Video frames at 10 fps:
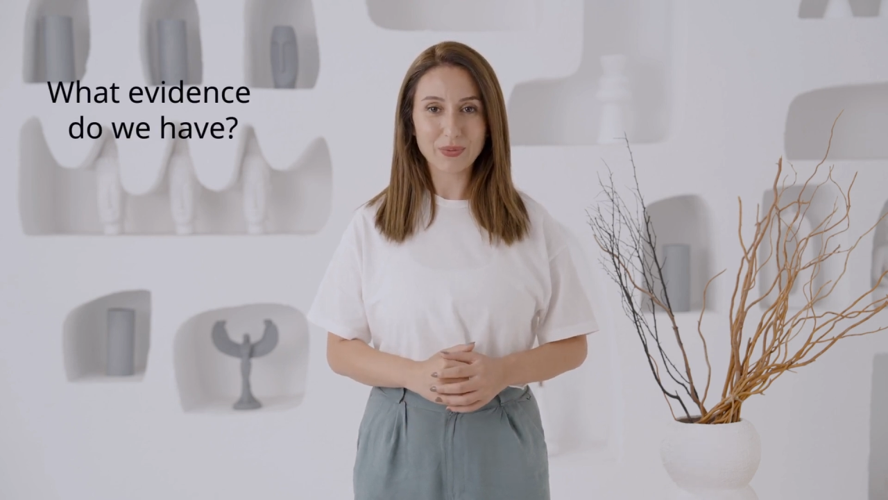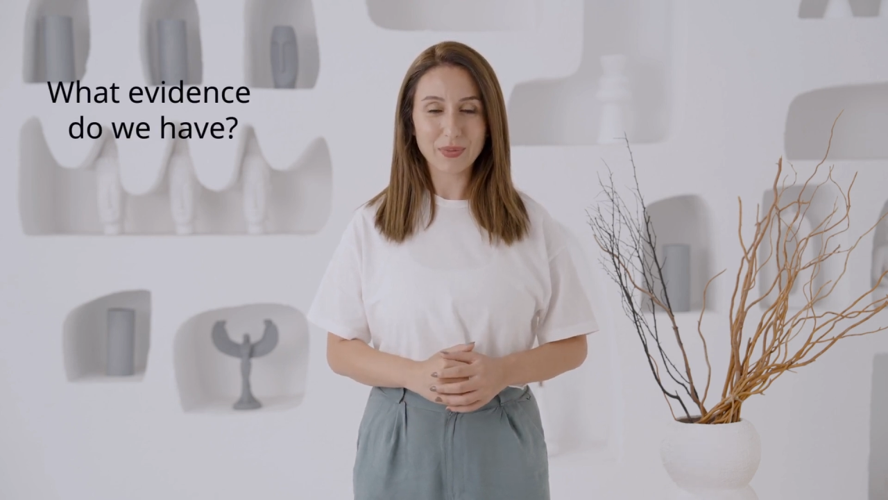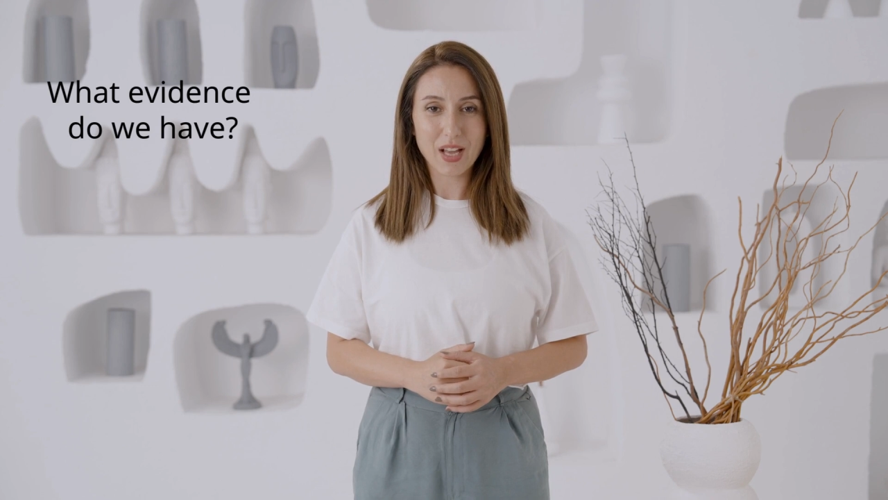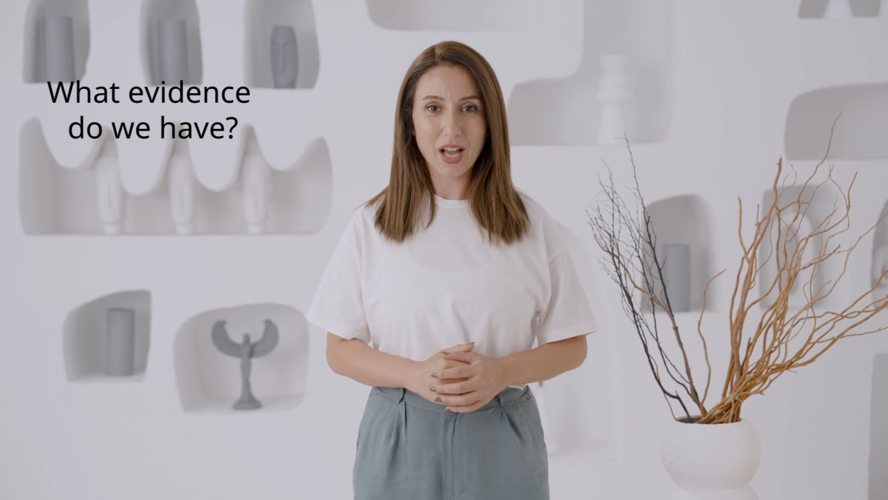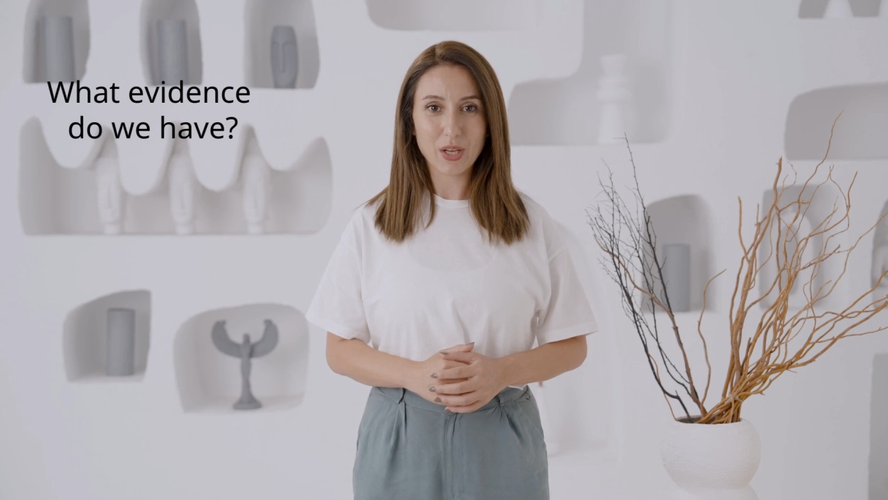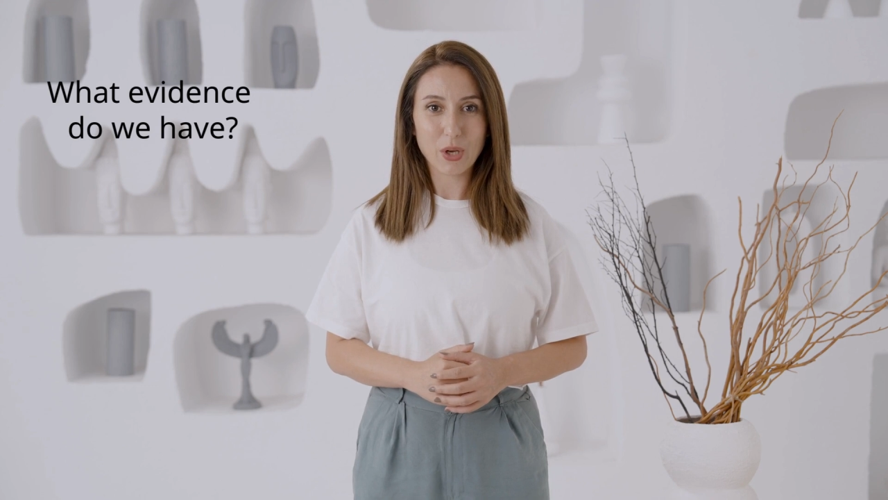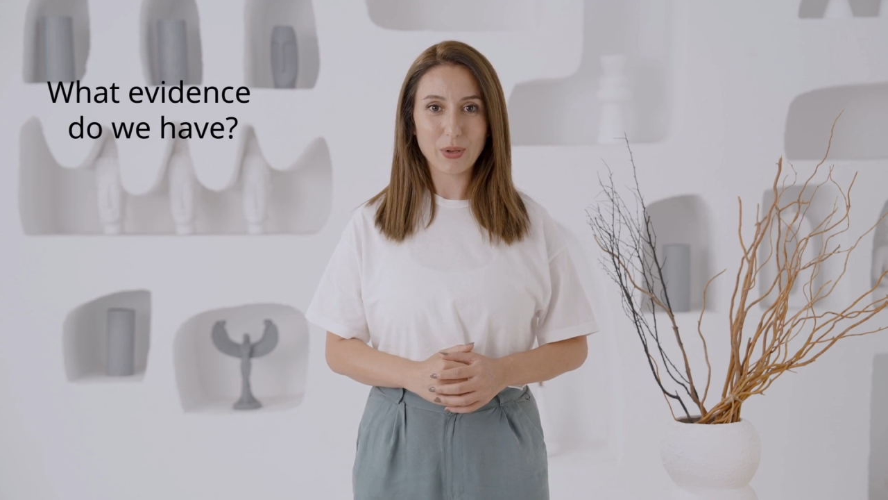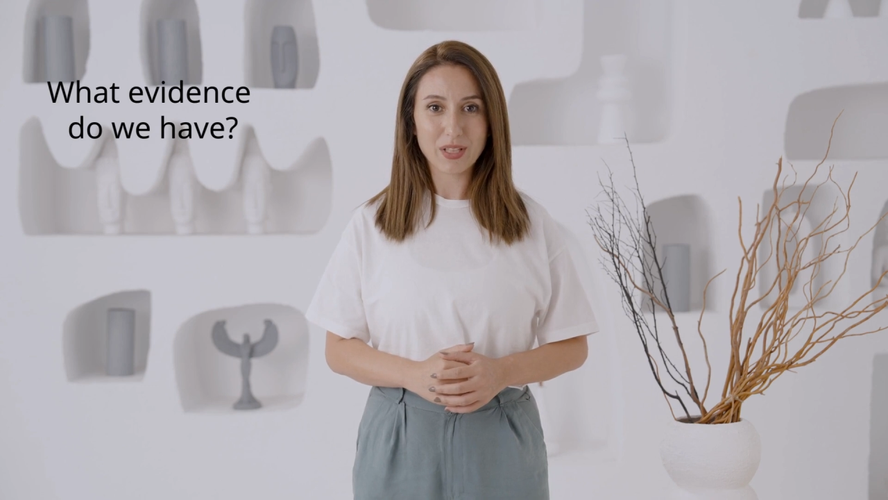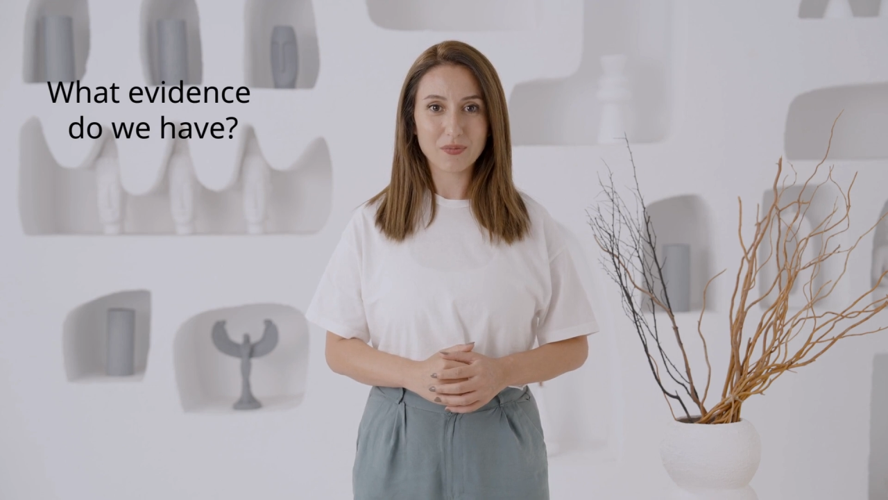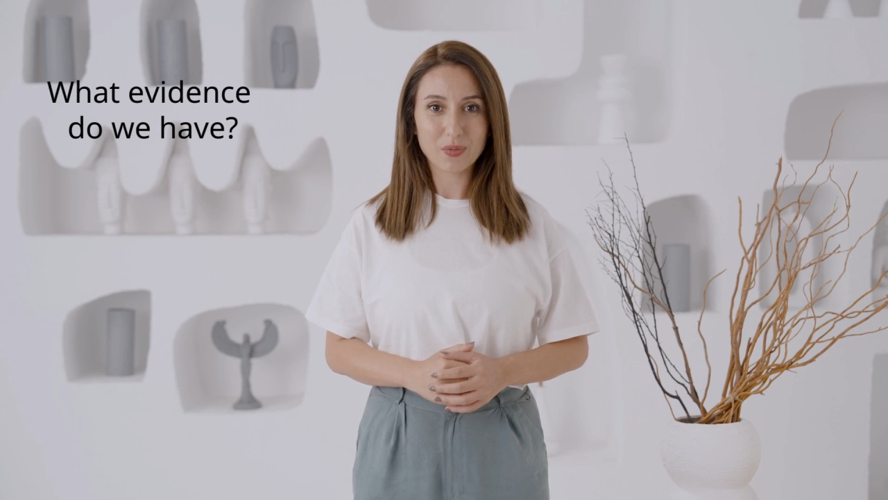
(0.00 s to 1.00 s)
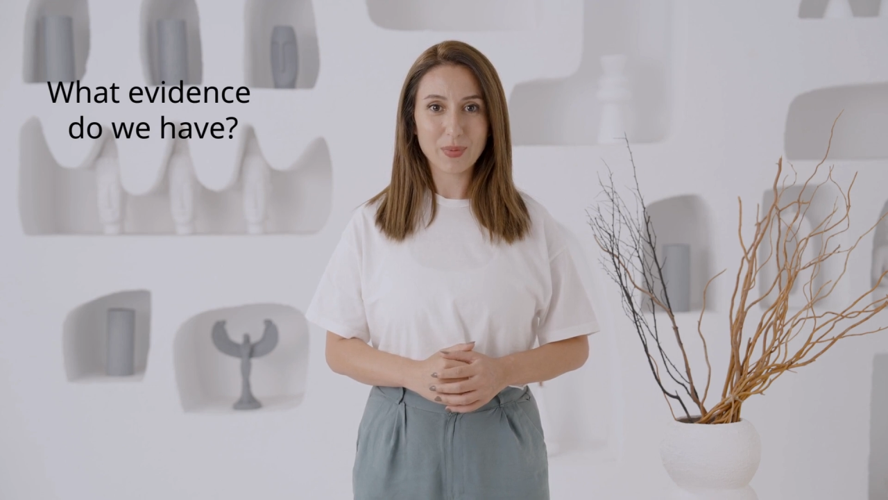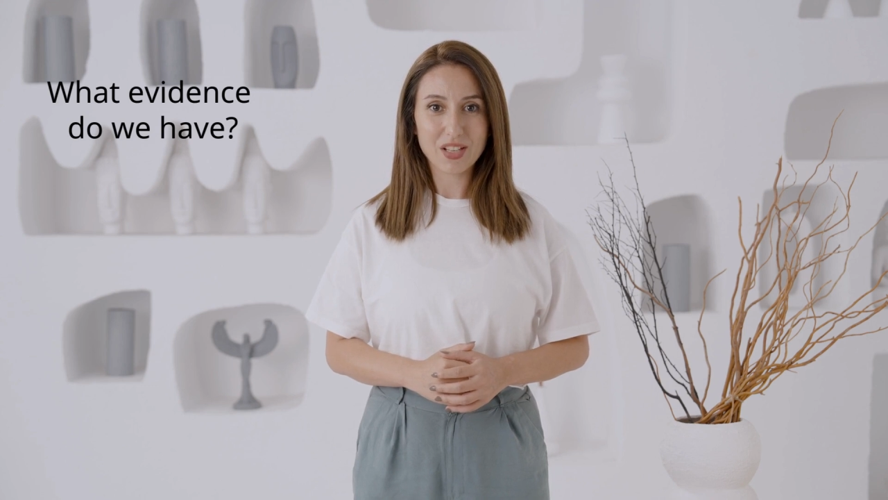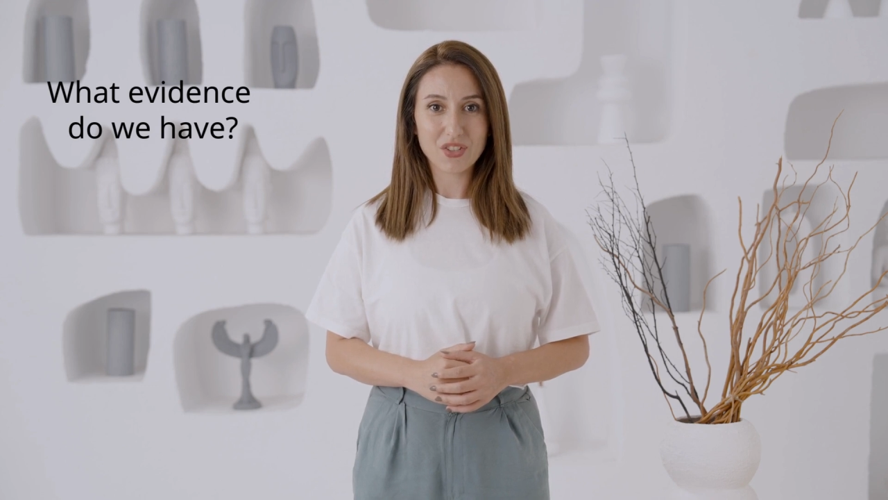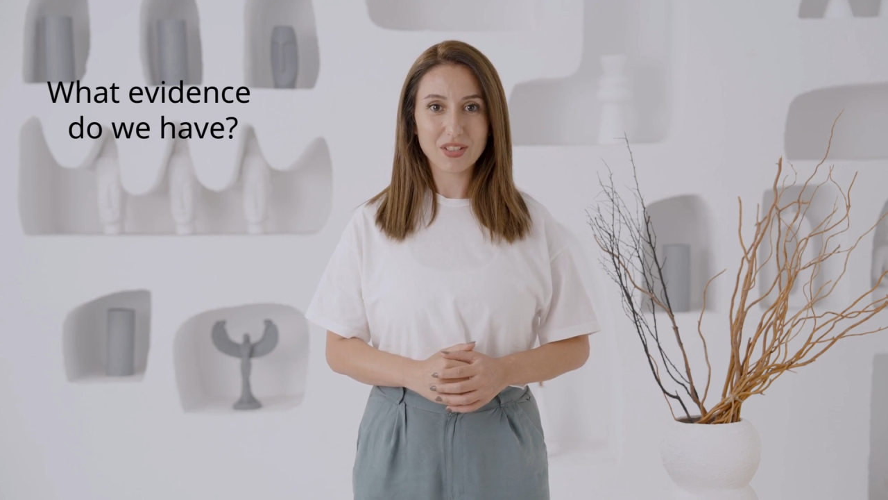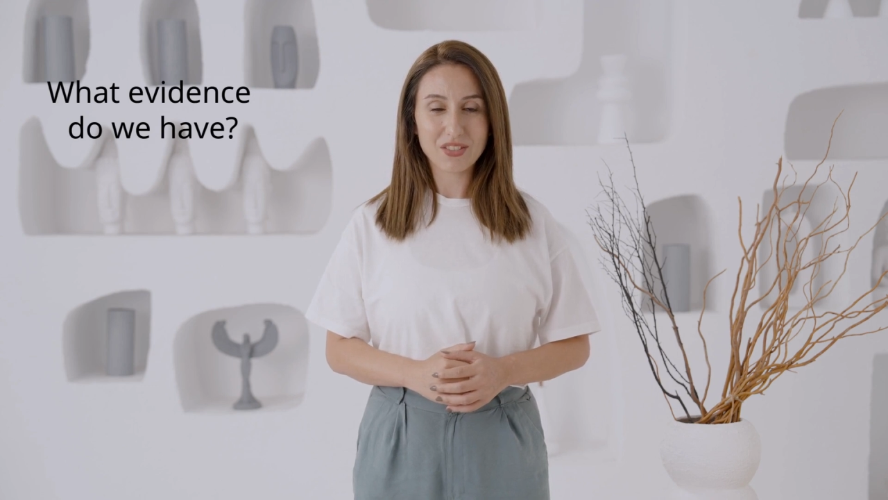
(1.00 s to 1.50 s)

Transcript: Not all information